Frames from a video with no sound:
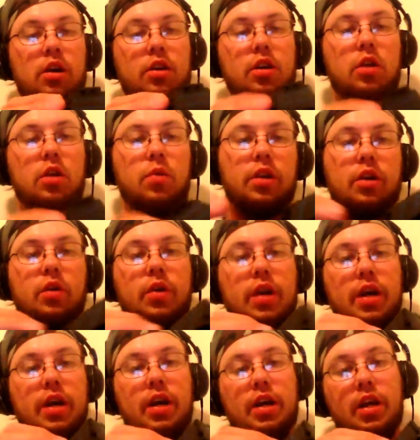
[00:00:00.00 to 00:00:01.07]
So we're gonna go
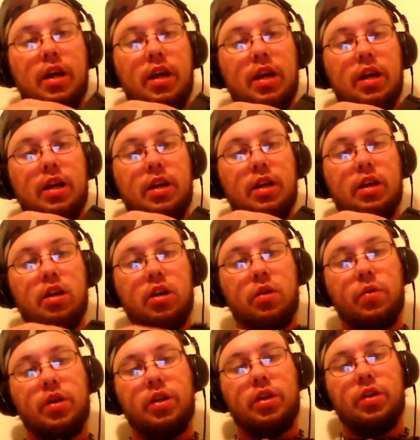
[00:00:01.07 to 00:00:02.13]
ahead and
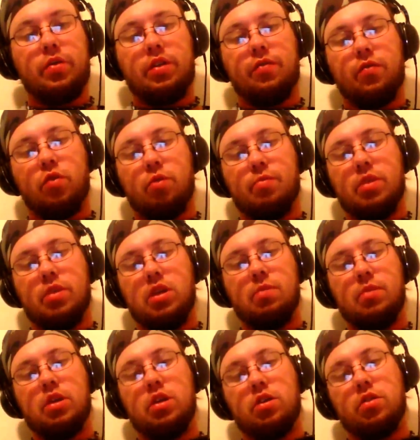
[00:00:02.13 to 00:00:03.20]
quickly transform
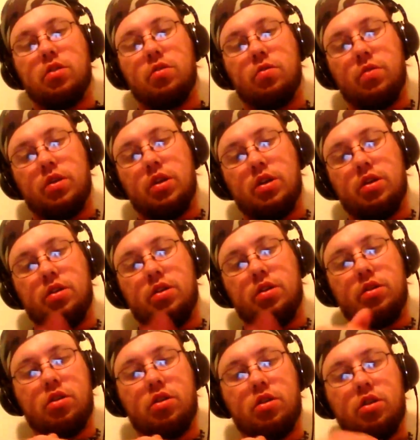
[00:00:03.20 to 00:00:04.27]
him into
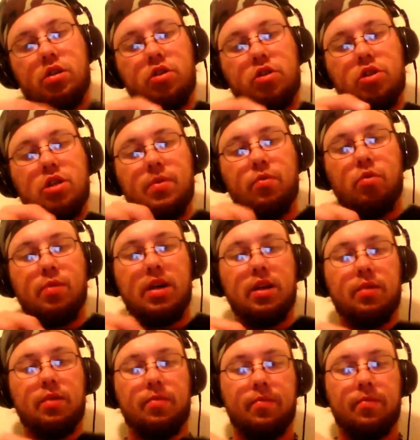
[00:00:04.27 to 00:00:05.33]
his chibi robot.